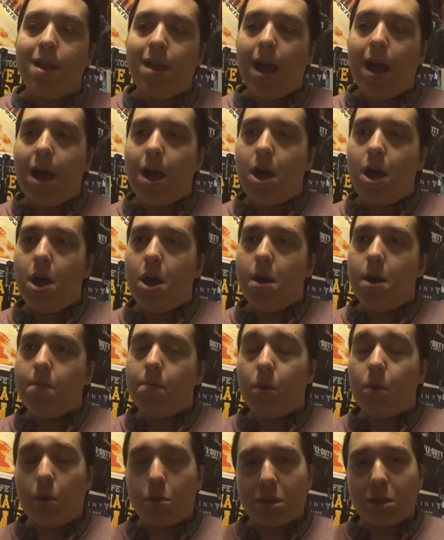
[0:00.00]

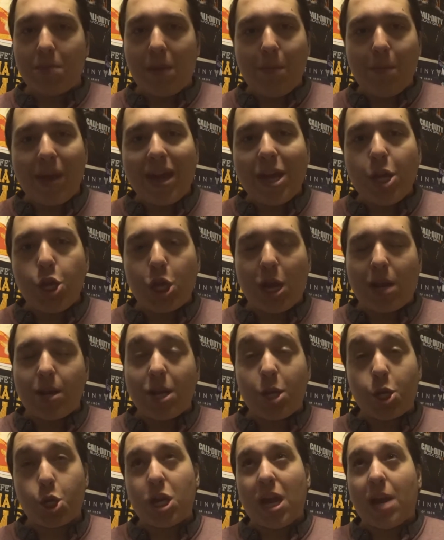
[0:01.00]
Obviously, my main channel,
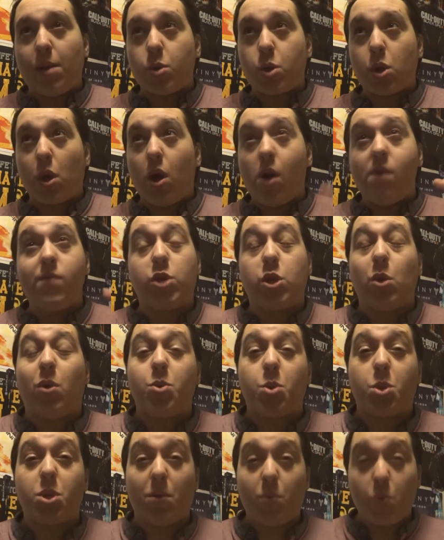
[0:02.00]
this channel's got over
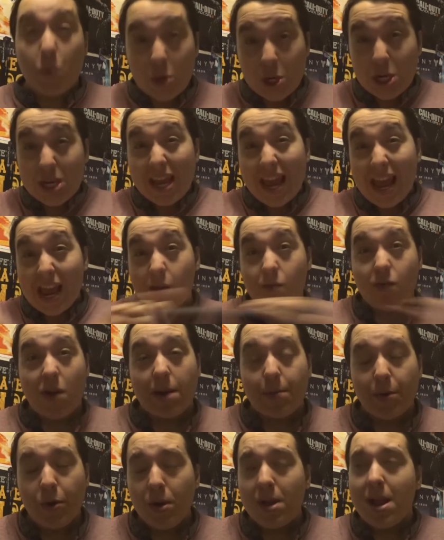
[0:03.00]
200 subs, which is
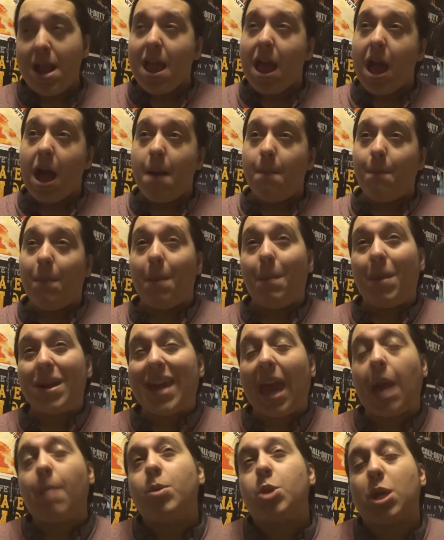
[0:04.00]
incredible. But my
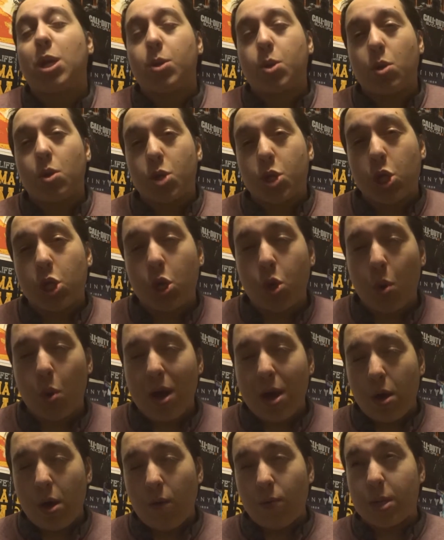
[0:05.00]
gaming channel's got
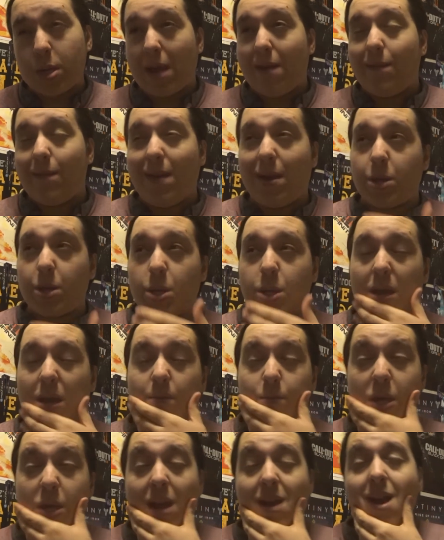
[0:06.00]
12,000
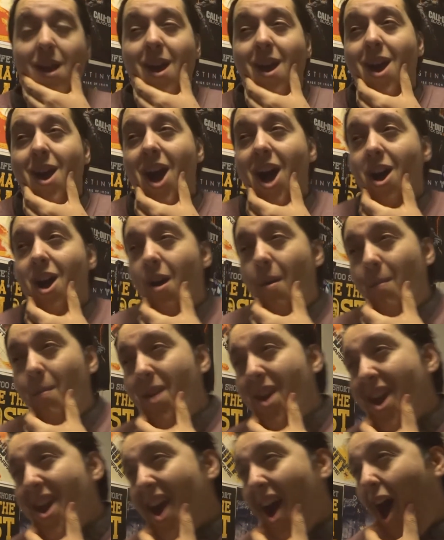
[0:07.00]
subs. I
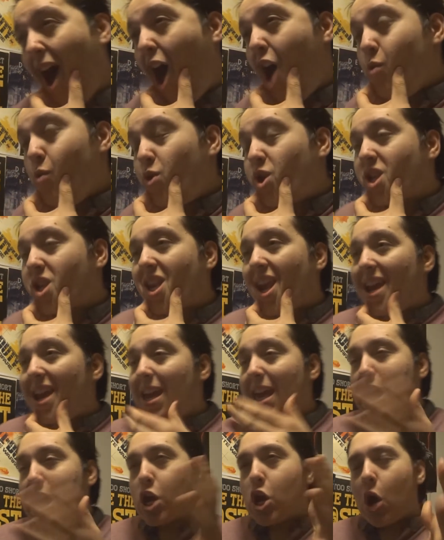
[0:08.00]
would
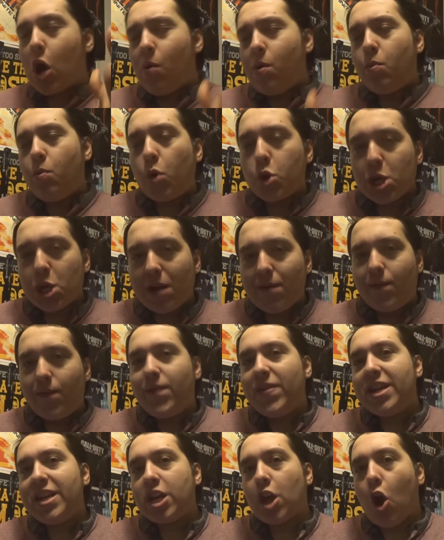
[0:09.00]
say go and watch that
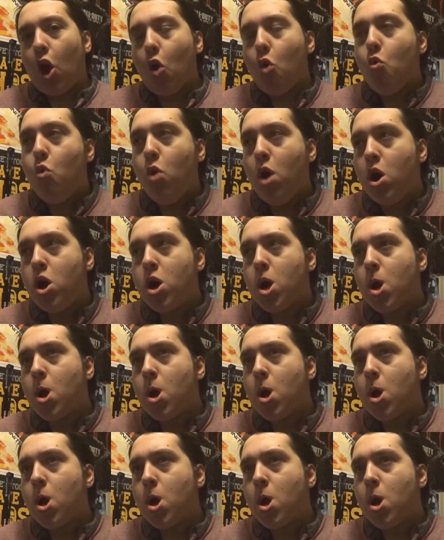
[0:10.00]
video.